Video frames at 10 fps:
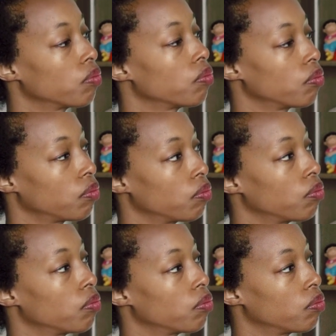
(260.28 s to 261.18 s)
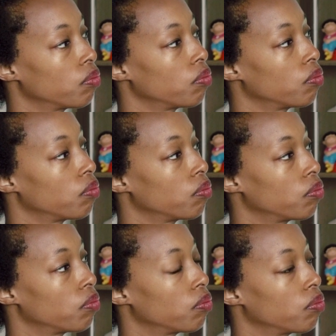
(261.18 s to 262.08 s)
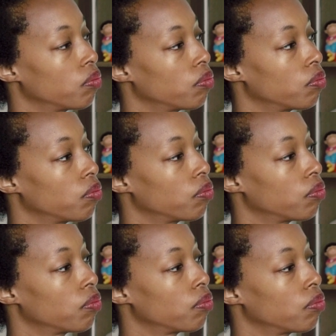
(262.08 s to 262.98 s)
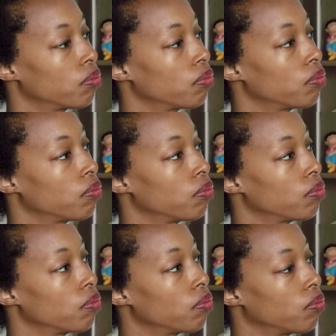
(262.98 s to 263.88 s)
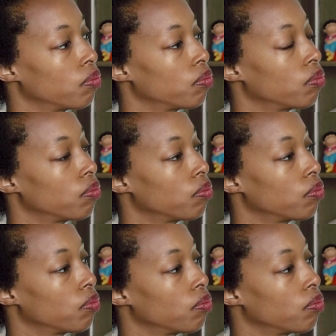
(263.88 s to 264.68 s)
This person isn't speaking.